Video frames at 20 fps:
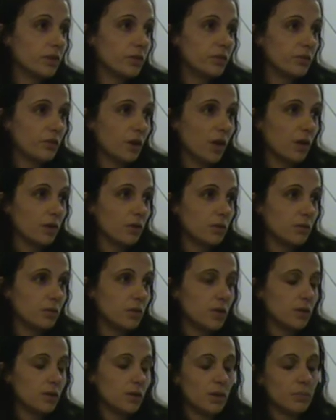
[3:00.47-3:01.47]
So
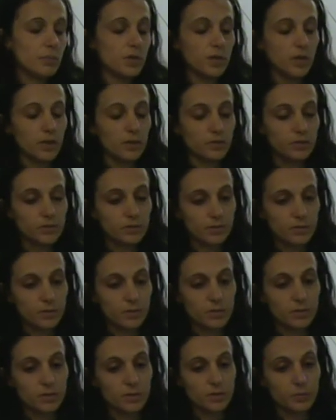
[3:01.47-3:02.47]
I mean there's
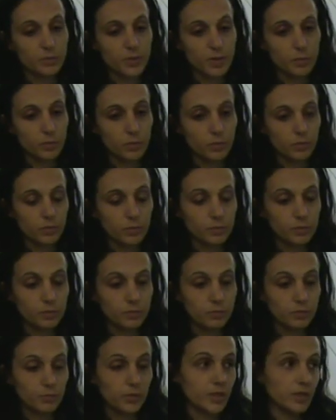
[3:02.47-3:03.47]
people
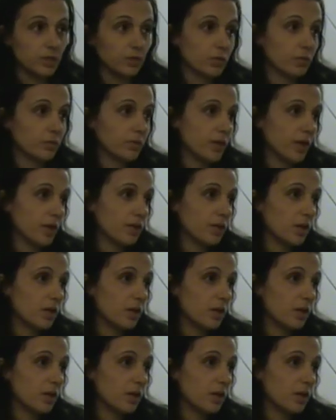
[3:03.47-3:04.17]
breeding dogs without